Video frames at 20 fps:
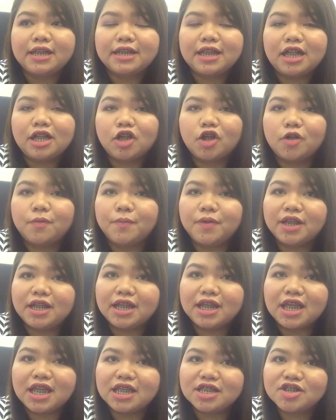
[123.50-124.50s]

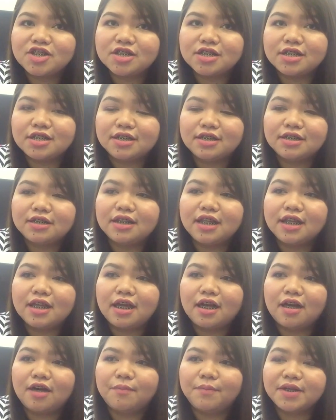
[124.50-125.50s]
telecommunication
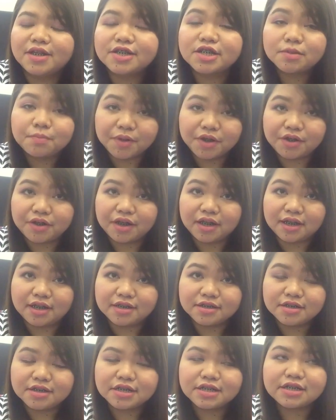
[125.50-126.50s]

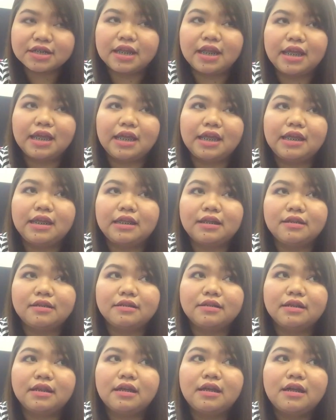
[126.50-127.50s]
experience. And
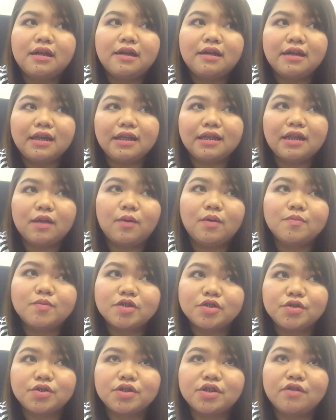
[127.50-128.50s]
right now, I'm
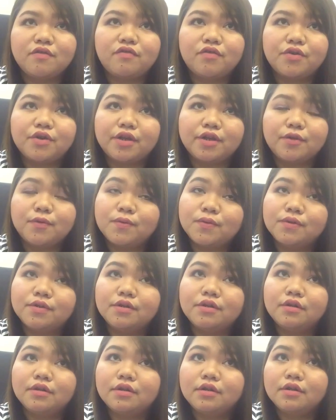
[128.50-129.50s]
searching for a
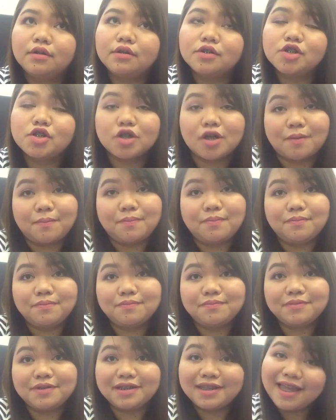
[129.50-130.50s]
good job.
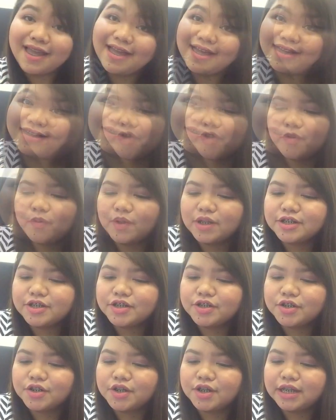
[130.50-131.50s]
Fourth
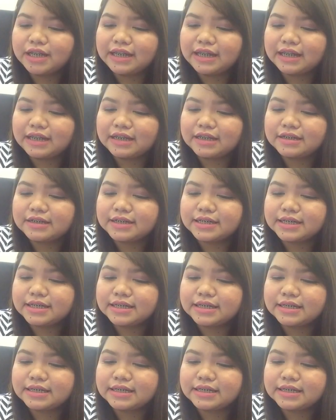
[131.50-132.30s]
question is,